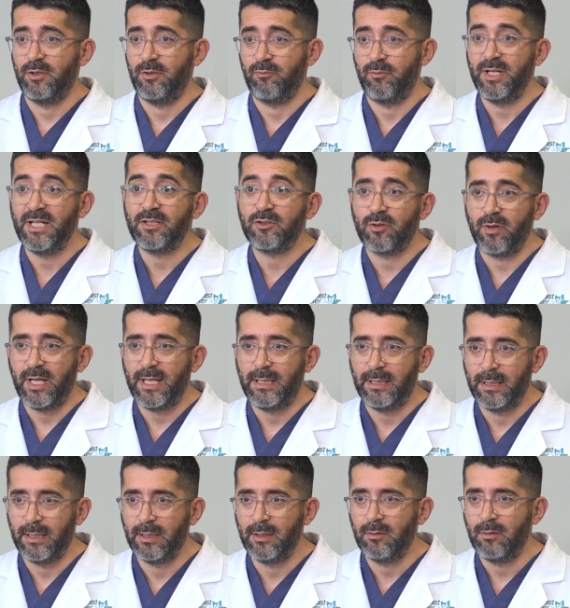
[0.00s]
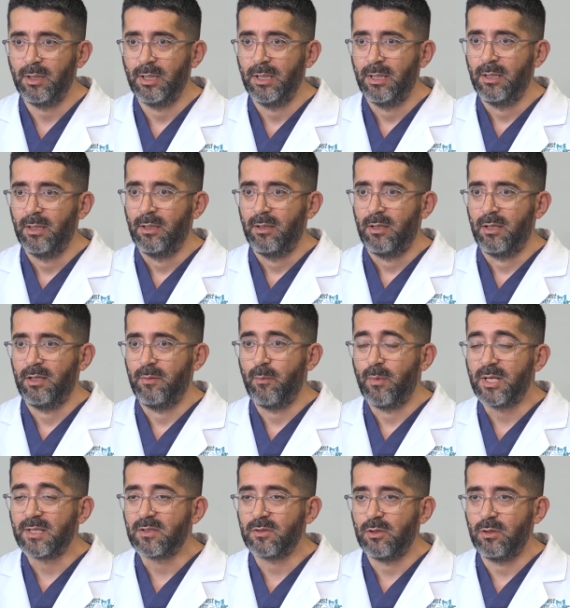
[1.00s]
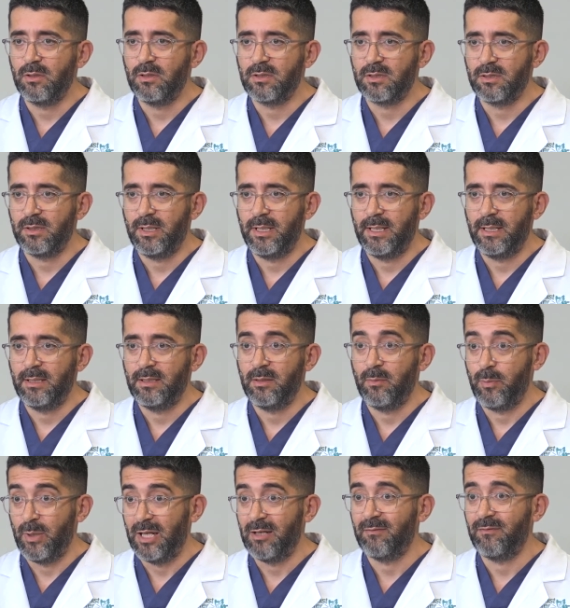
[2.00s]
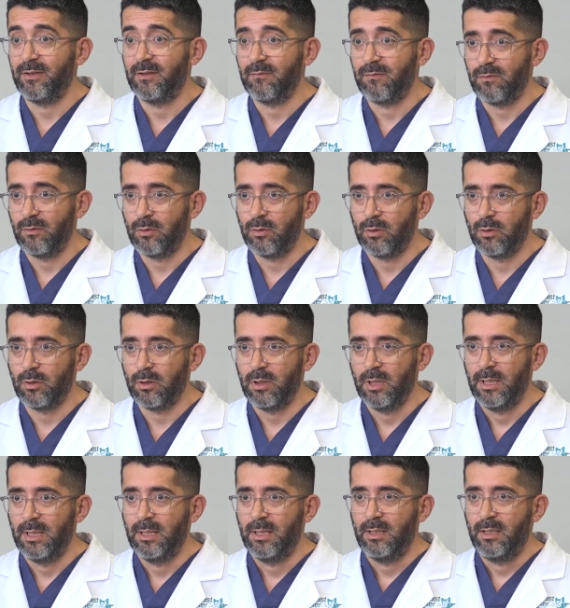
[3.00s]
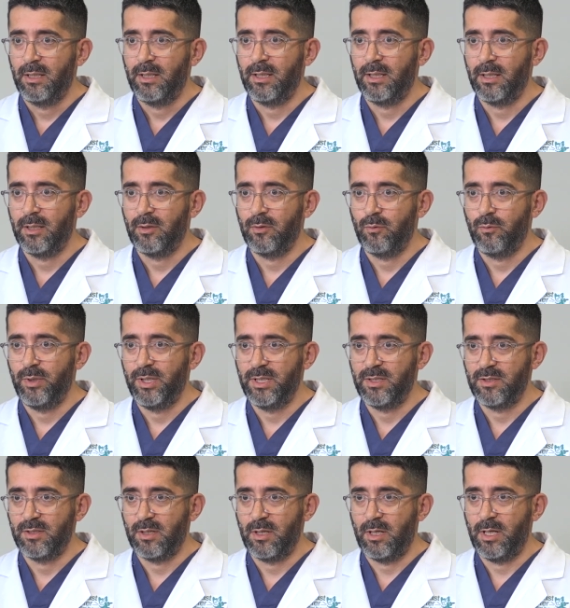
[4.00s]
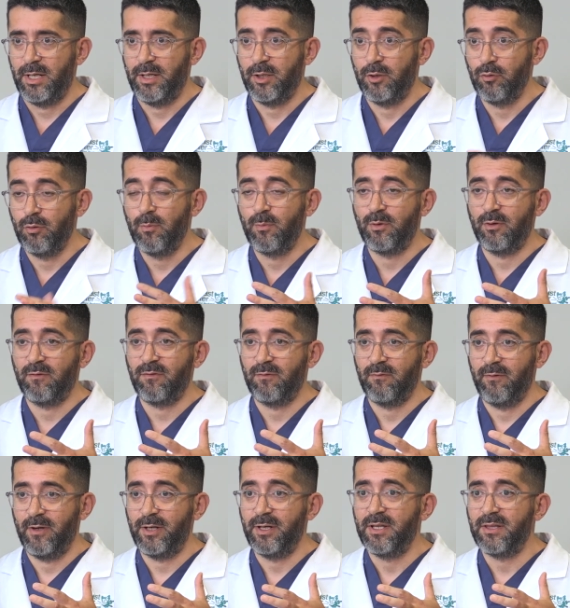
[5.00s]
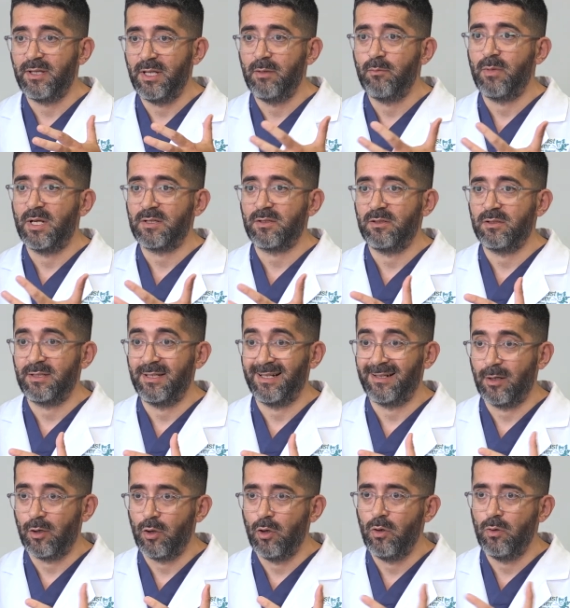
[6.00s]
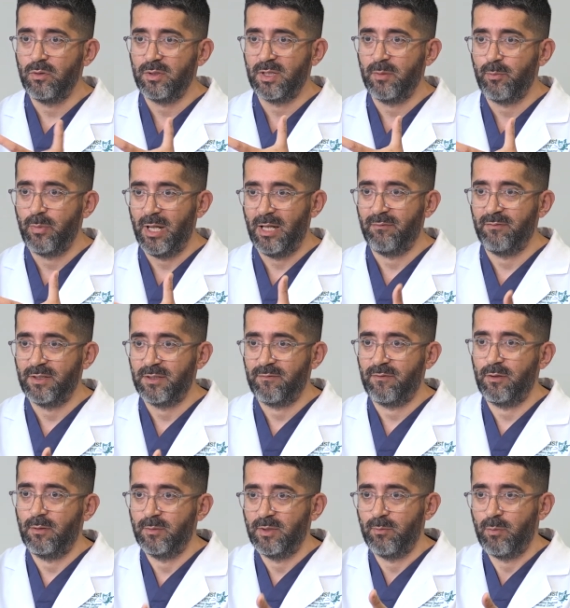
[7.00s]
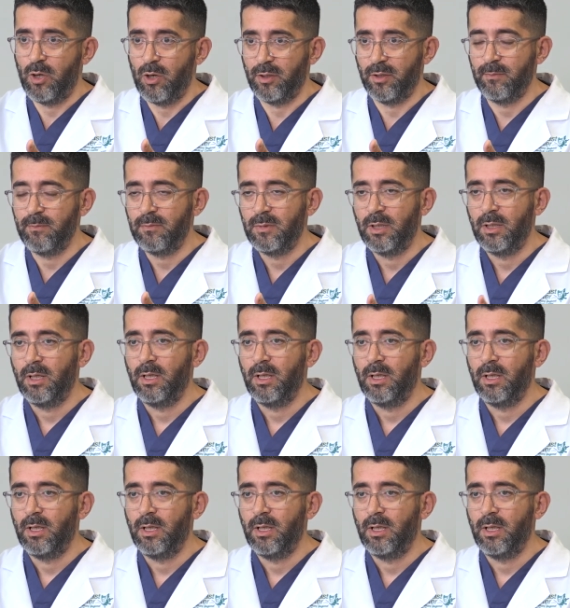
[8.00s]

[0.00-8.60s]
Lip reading: retraining the muscles in the pelvic floor, which are a group of very thin muscles that close the pelvis from the bottom,